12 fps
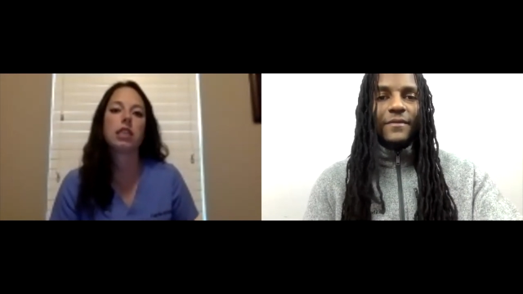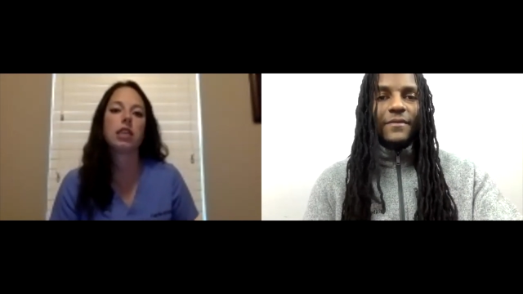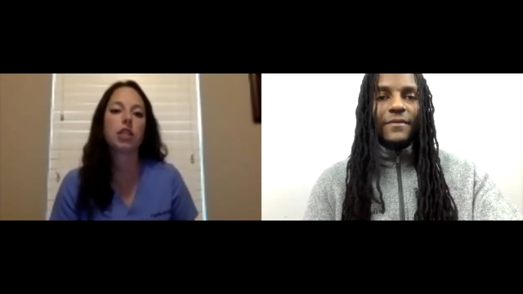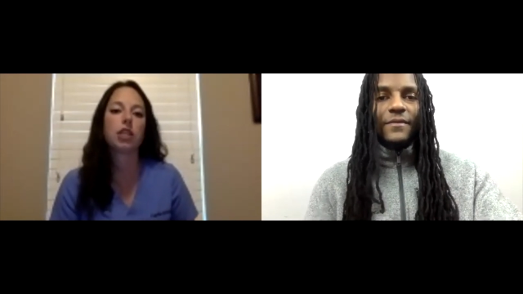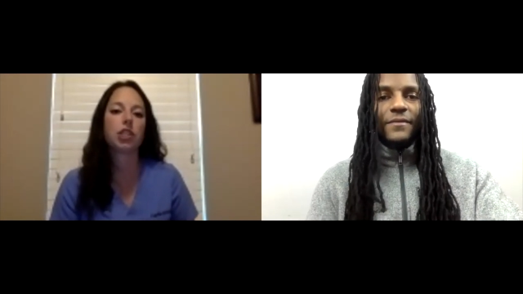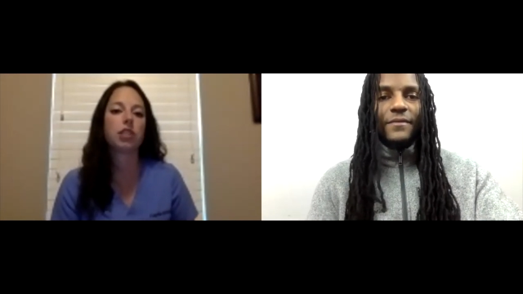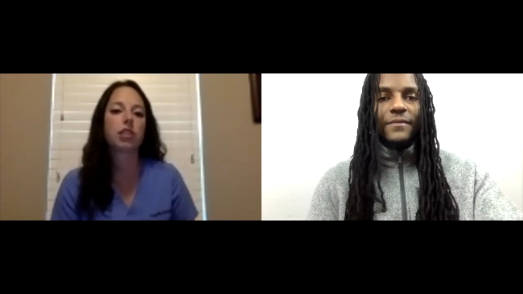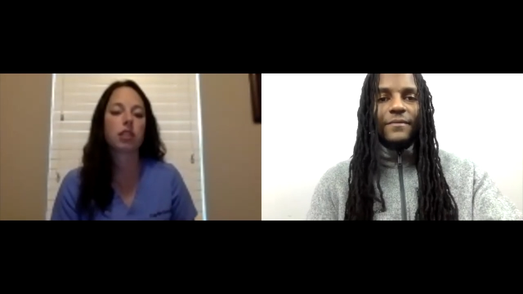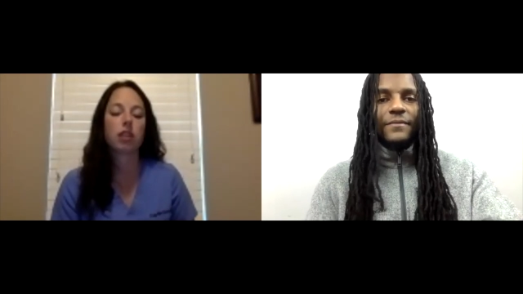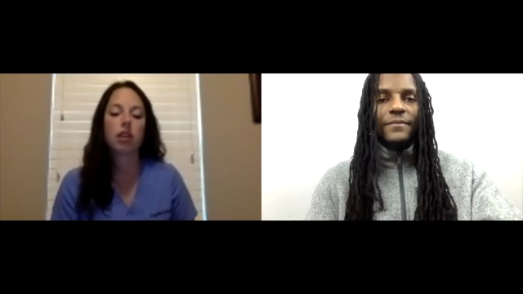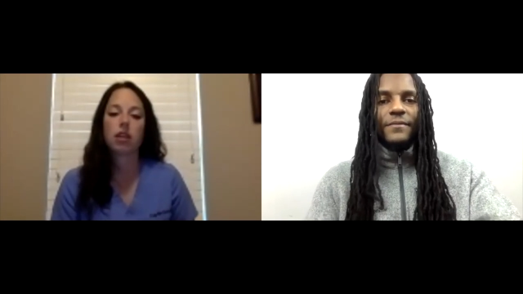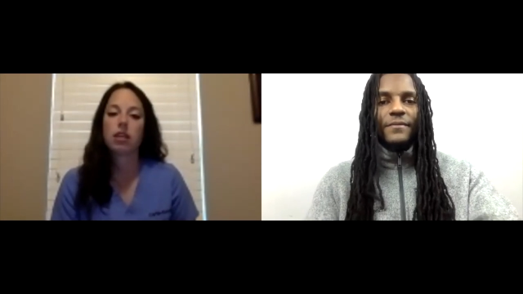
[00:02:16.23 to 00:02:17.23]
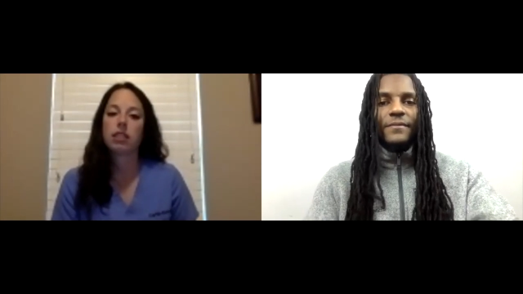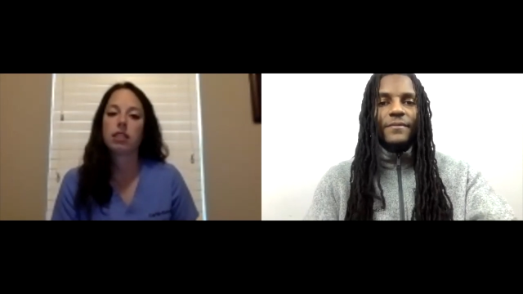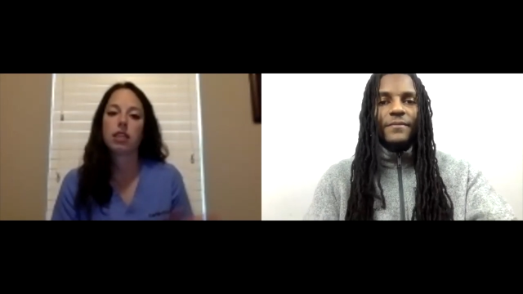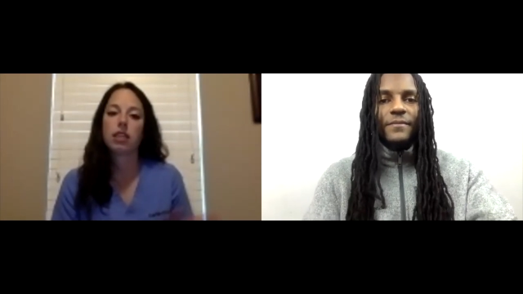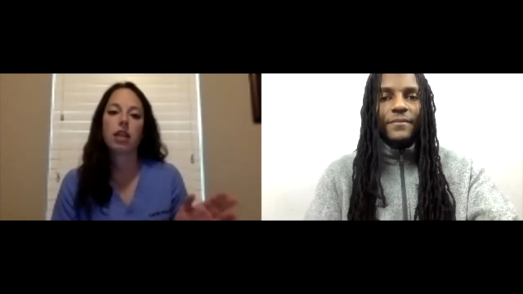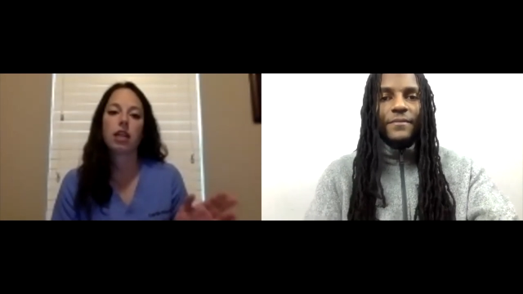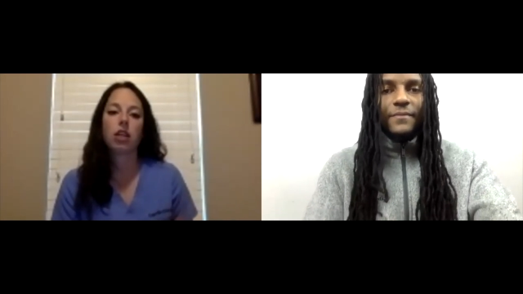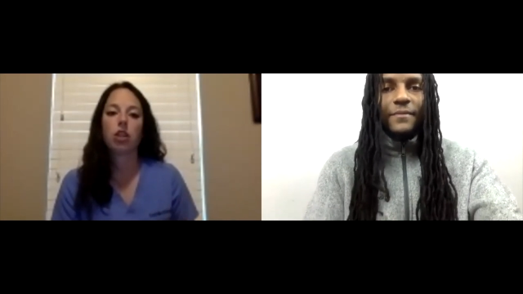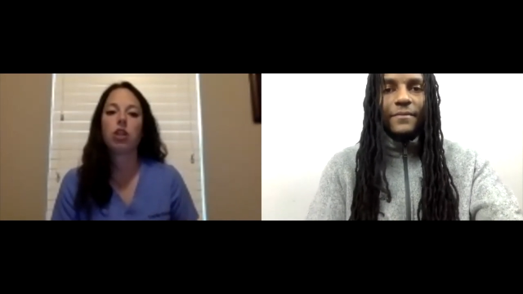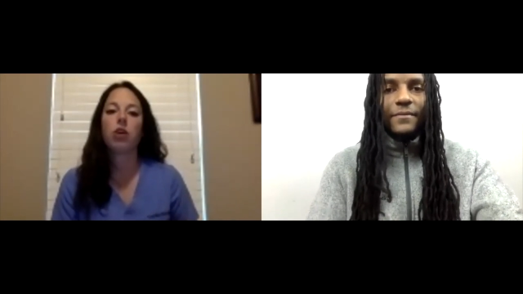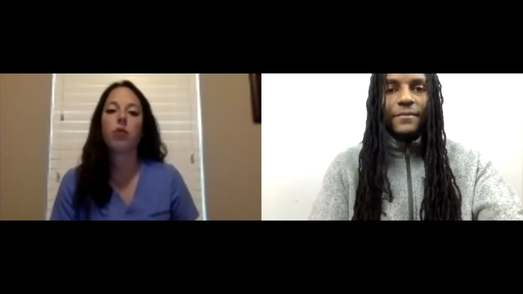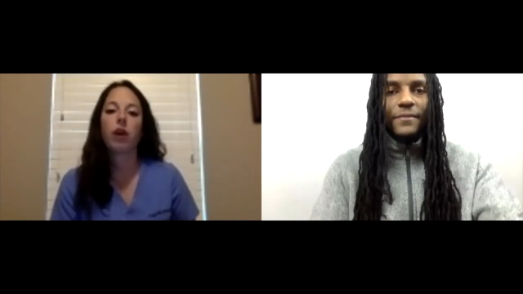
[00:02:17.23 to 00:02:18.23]
Speaker 1: I just studied, you
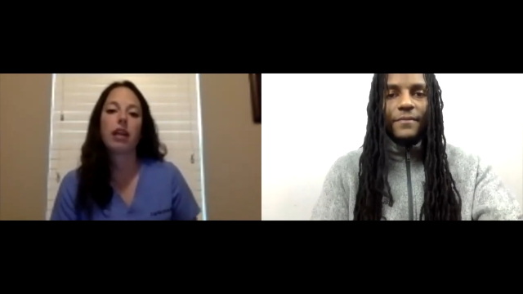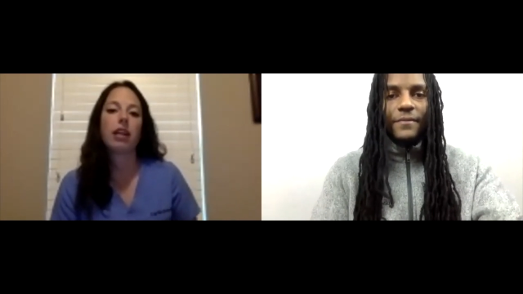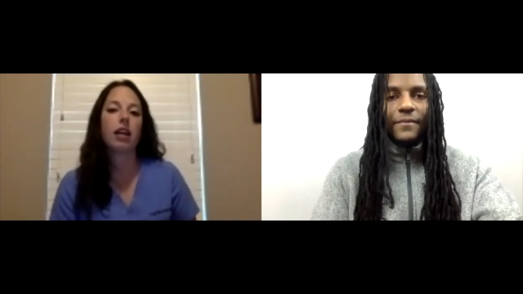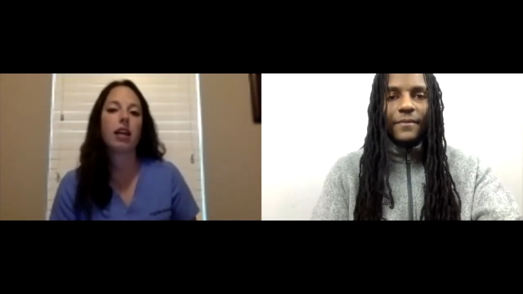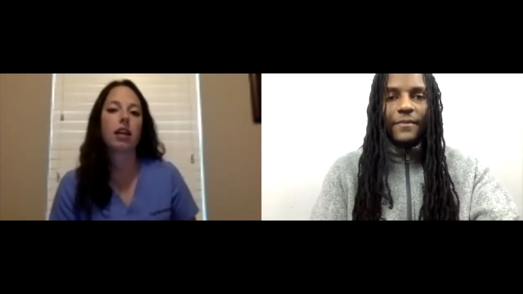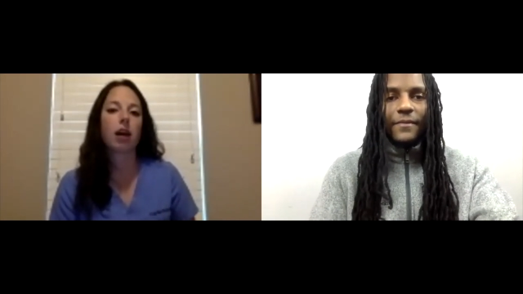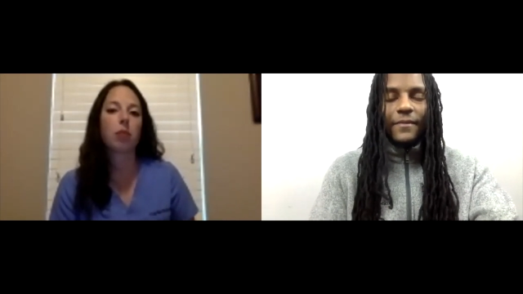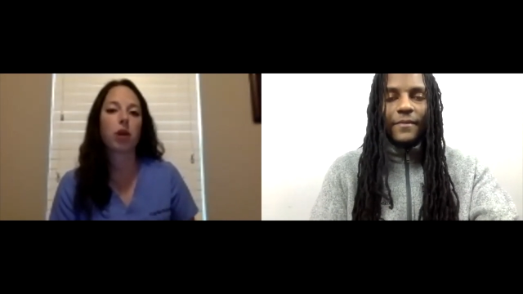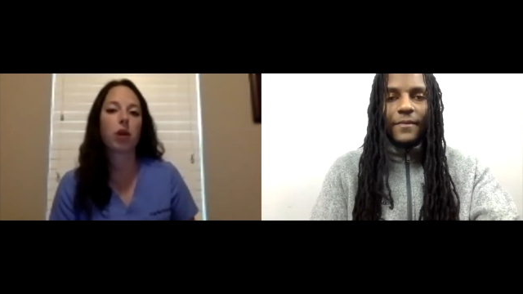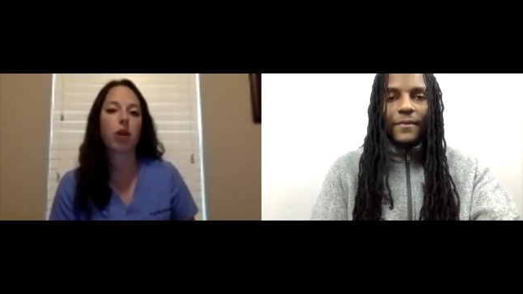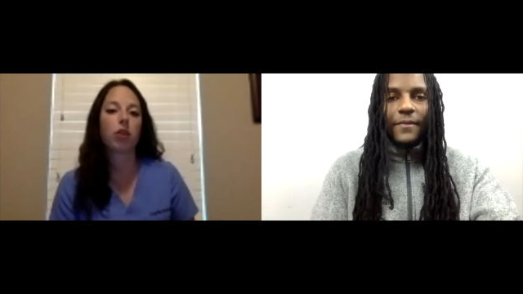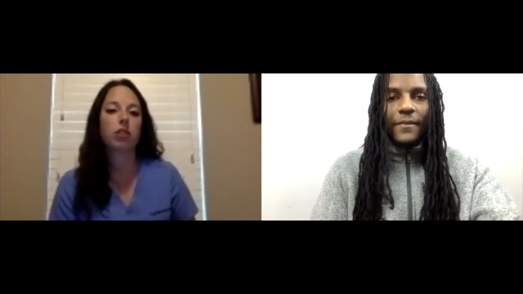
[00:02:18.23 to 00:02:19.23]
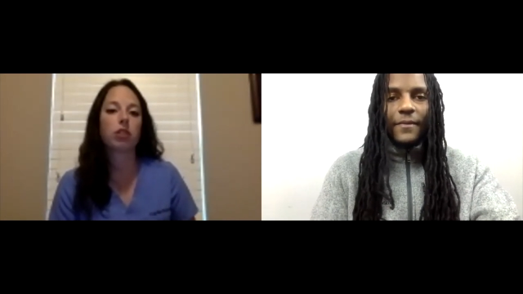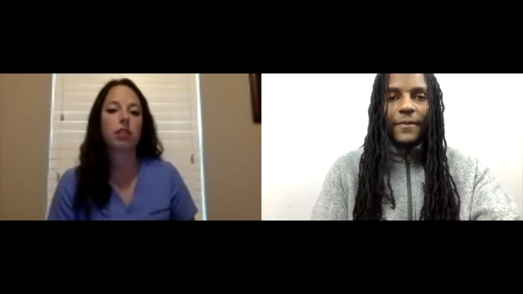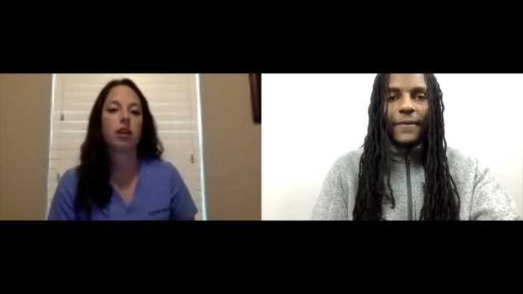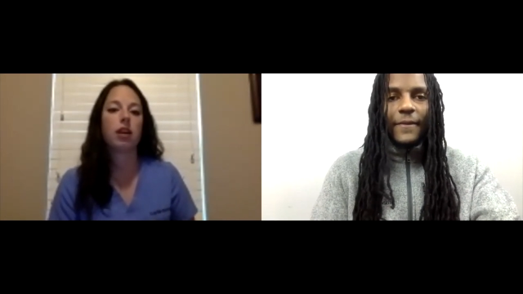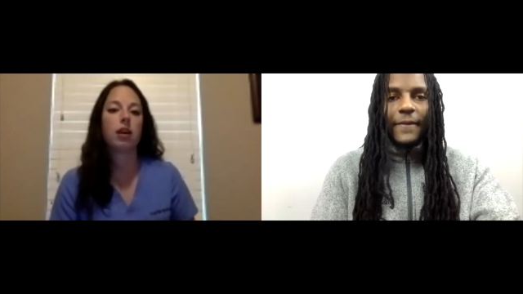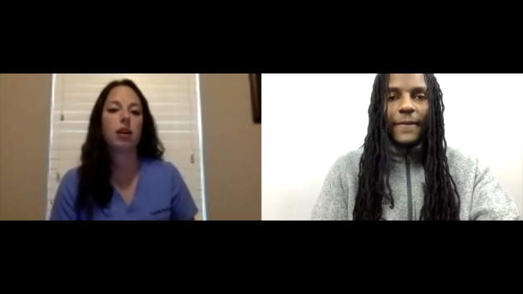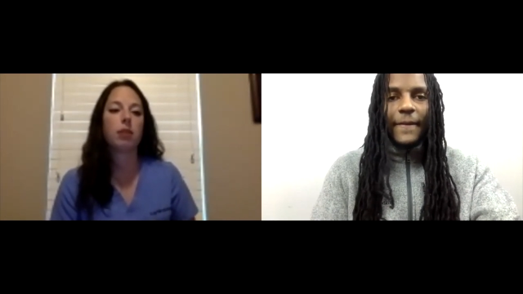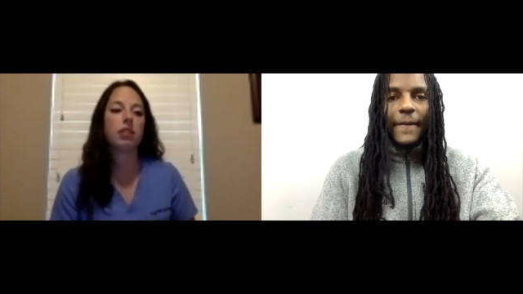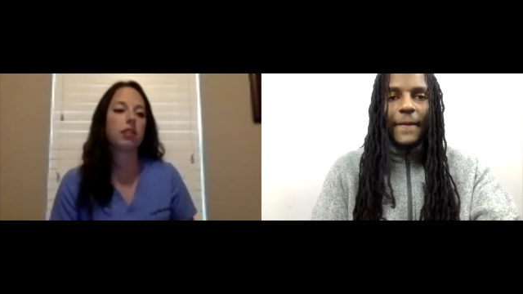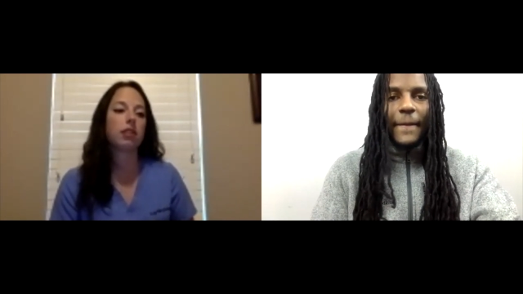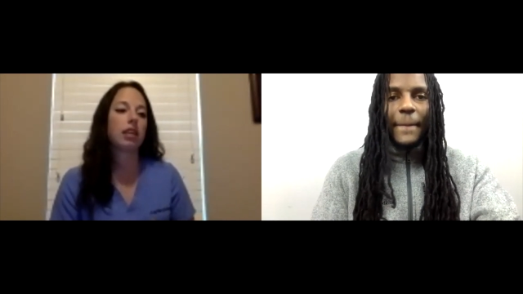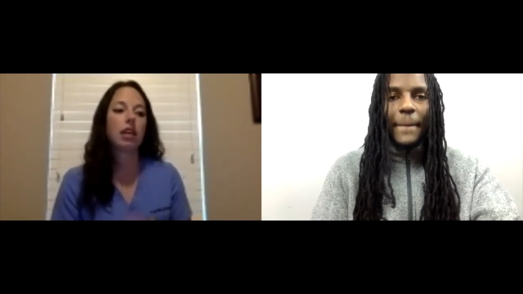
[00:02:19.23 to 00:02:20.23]
know, at night a couple hours um, and
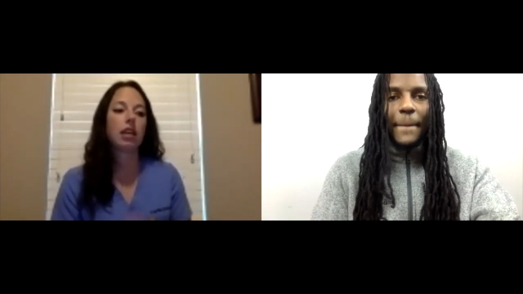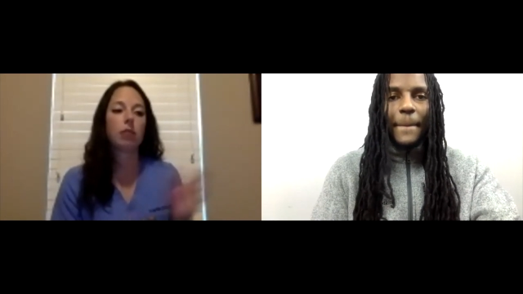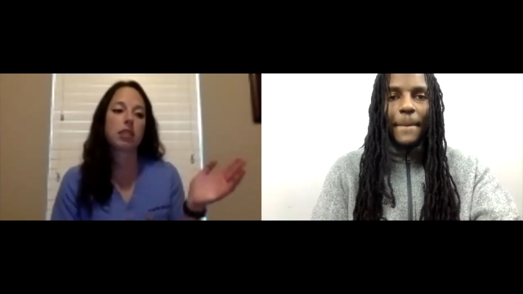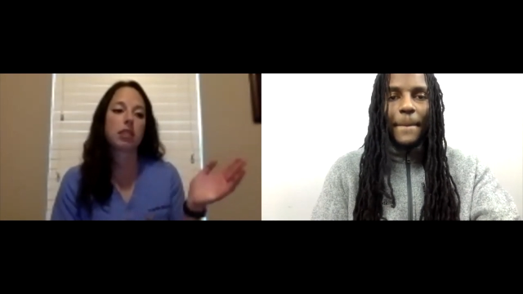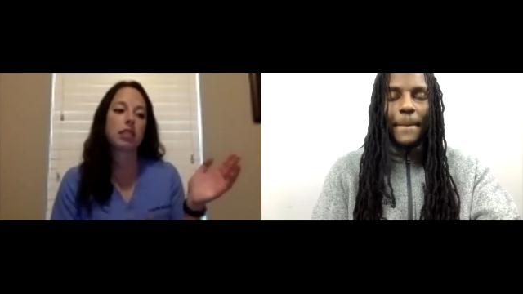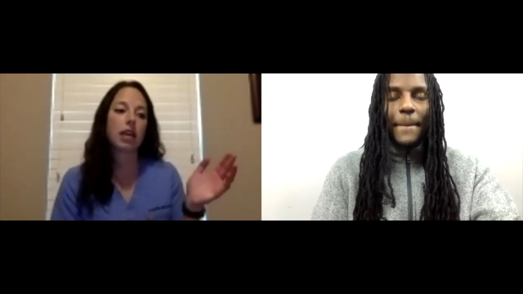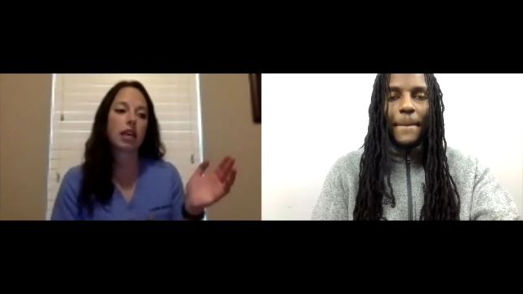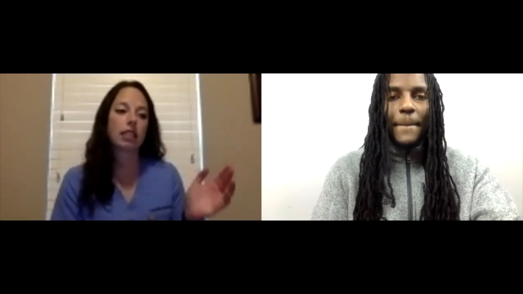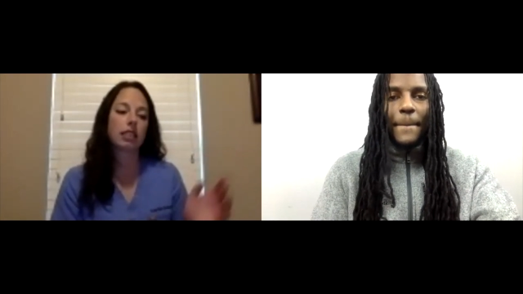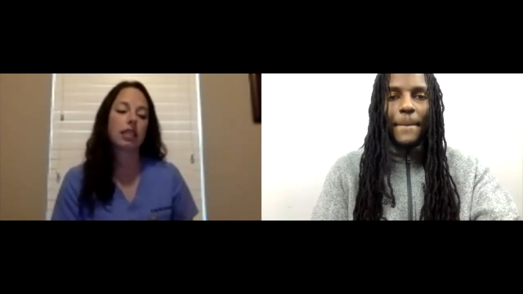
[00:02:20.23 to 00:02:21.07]
leading up to the test,